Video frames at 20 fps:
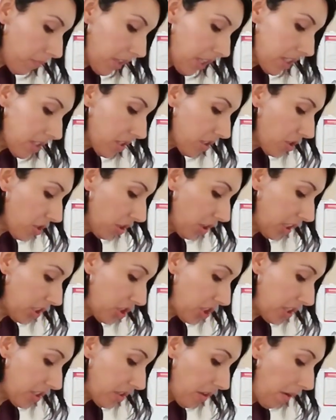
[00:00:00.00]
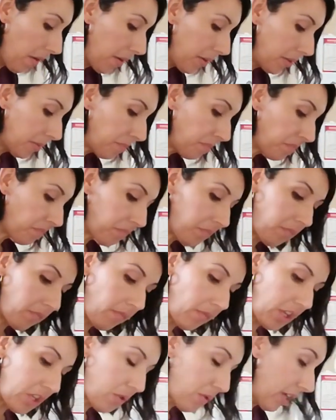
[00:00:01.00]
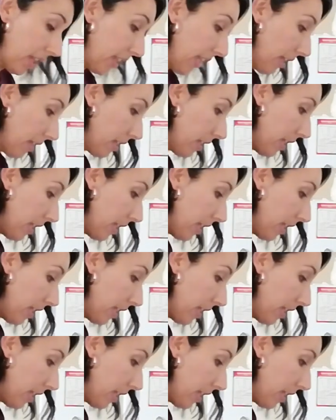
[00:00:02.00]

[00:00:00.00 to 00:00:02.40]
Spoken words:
It's delicious. You get that